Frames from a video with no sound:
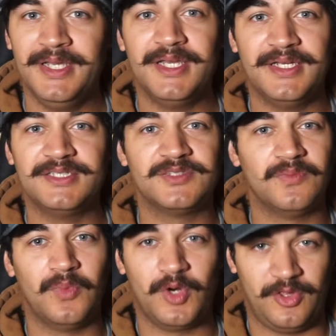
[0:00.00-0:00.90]
is
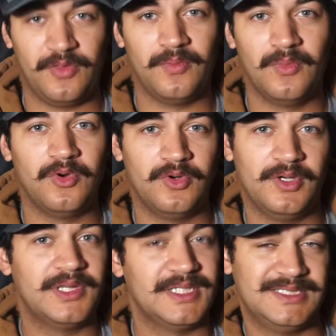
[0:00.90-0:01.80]
worth
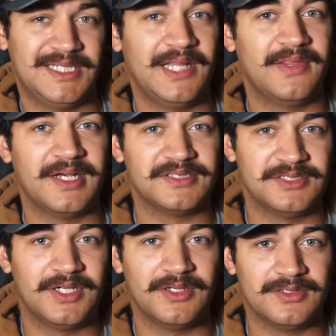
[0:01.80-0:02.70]
more than
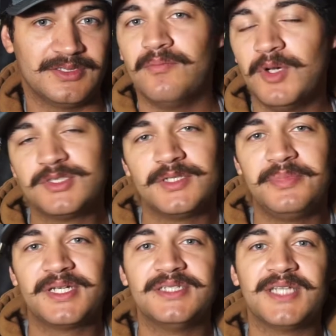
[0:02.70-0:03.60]
$10,000. Mostly
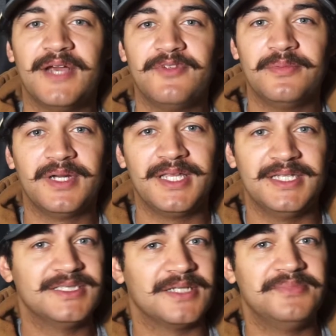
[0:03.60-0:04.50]
because everybody
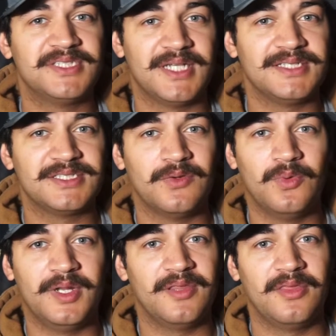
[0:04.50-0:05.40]
is obsessed
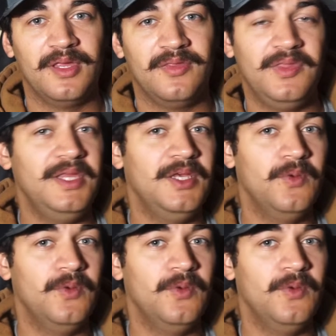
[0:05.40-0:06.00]
with the